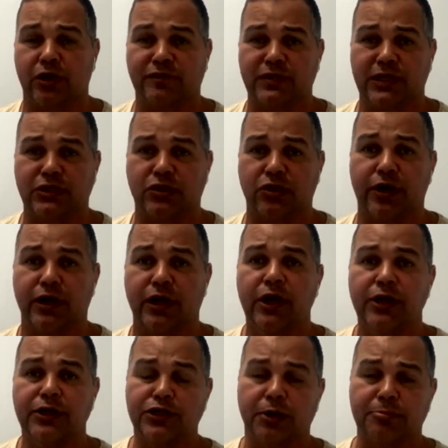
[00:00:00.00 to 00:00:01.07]
And obviously, he's got
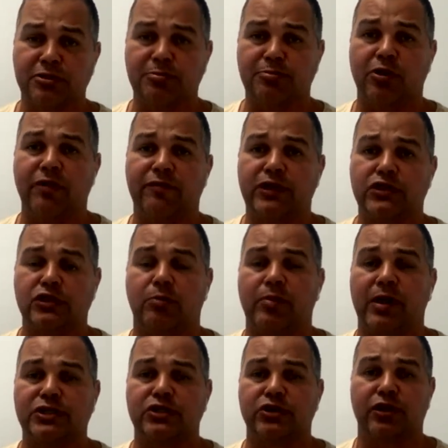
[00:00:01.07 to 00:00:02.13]
Tom Trbojevic
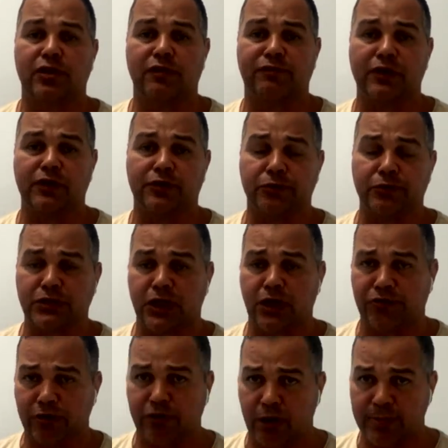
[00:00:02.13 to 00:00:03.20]
on one side of the field and
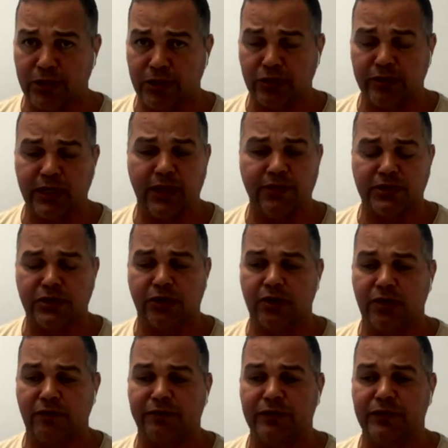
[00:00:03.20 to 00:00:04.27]
also Latrell Mitchell on the other
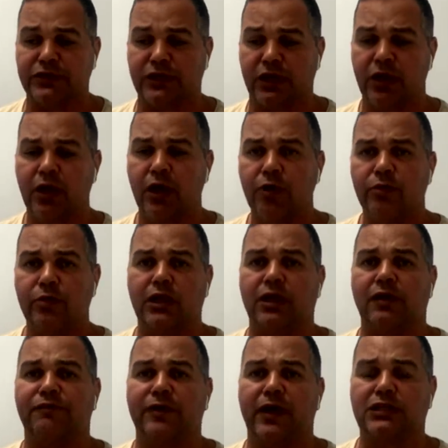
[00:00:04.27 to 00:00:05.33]
side of the field. So,
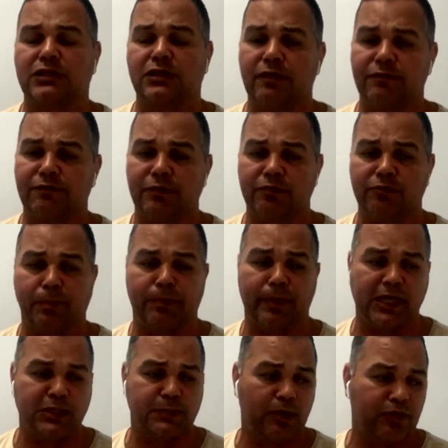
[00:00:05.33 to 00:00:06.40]
really effective
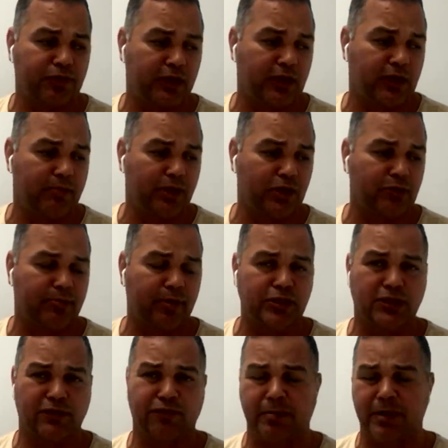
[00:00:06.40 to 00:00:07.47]
replacement, I think, in Mitchell
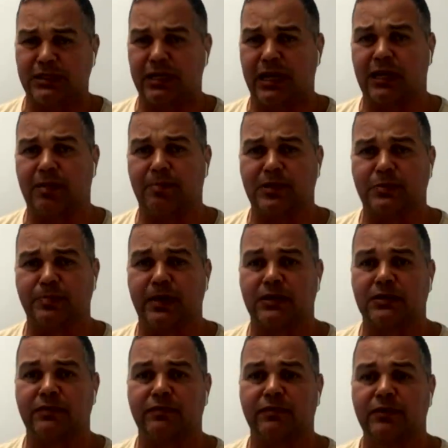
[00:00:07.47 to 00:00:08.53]
Moses from an attacking
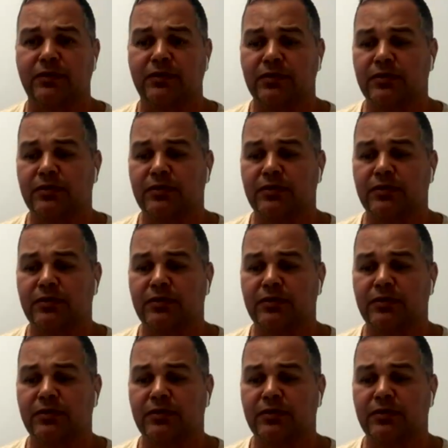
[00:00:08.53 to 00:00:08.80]
perspective.